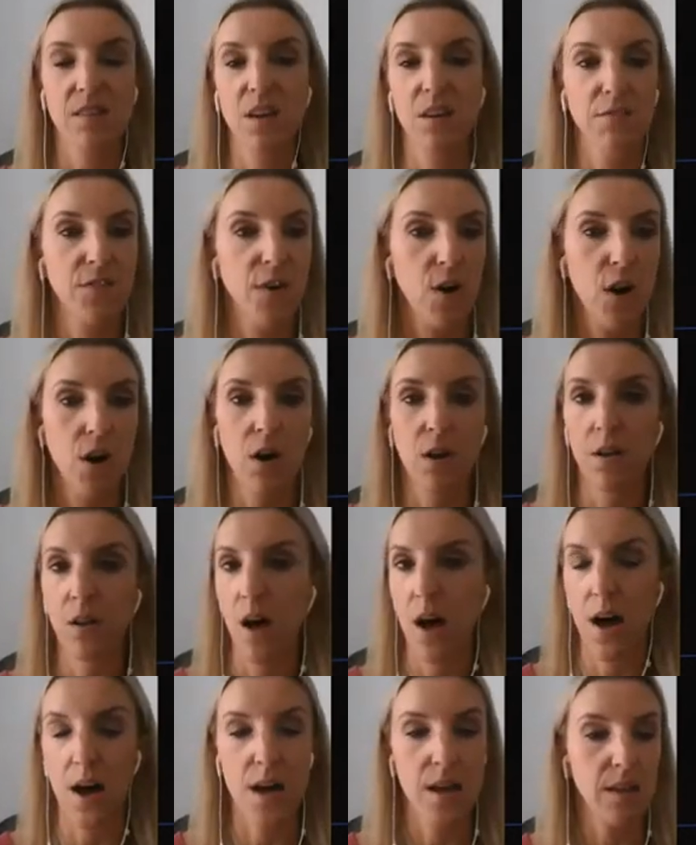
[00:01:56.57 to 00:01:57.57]
going to fall
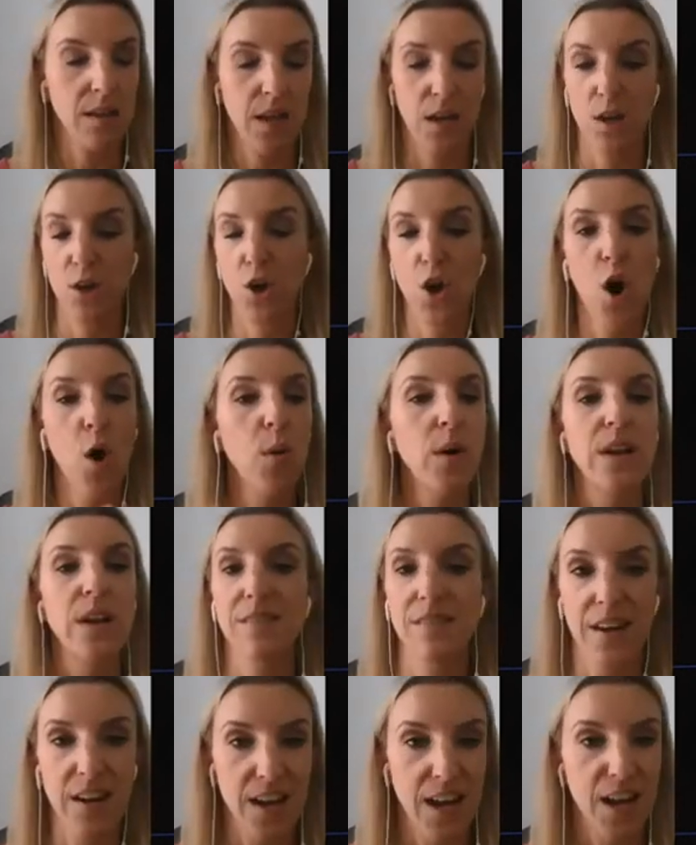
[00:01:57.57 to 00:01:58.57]
on, like, no one
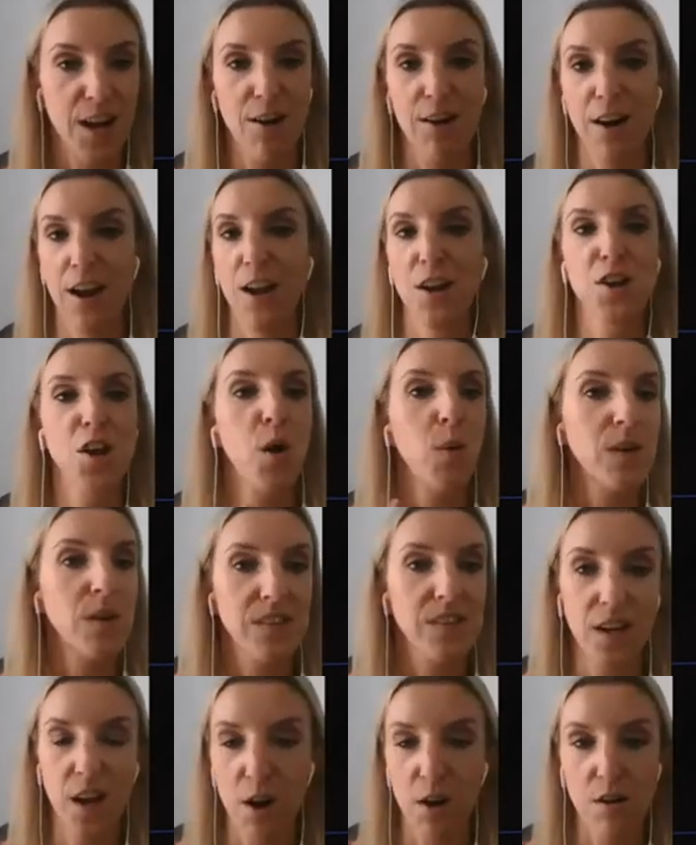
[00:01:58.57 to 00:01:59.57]
is going to hear it. No one's
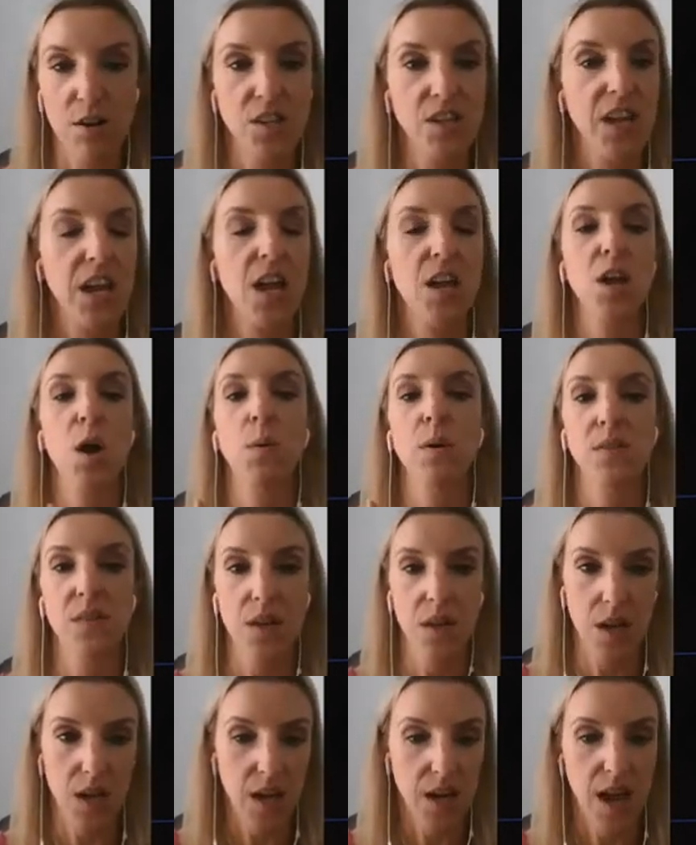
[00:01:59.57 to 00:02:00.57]
going to understand. No one's
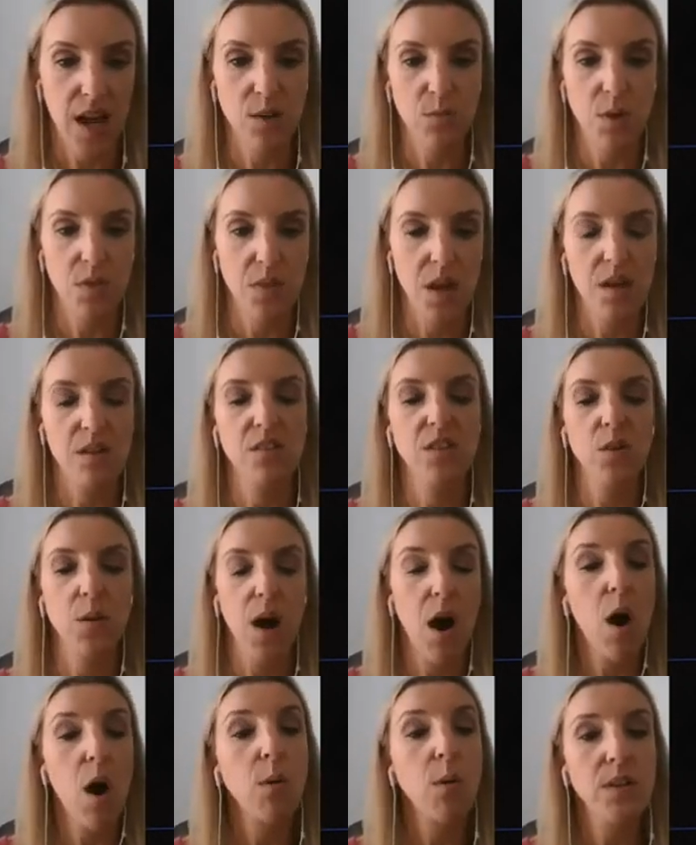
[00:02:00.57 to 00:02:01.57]
going to connect with it. So
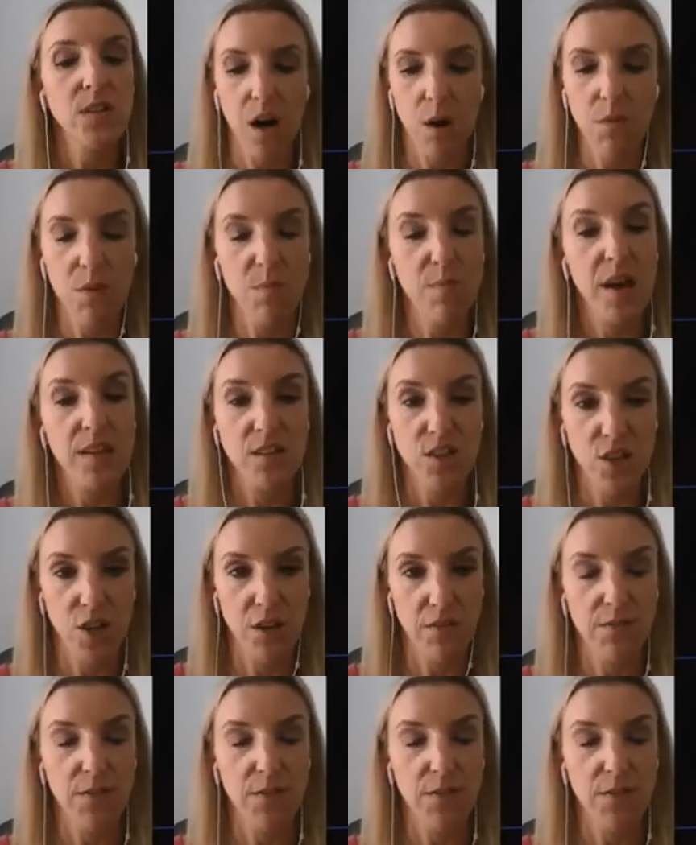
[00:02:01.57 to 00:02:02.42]
I always start with messaging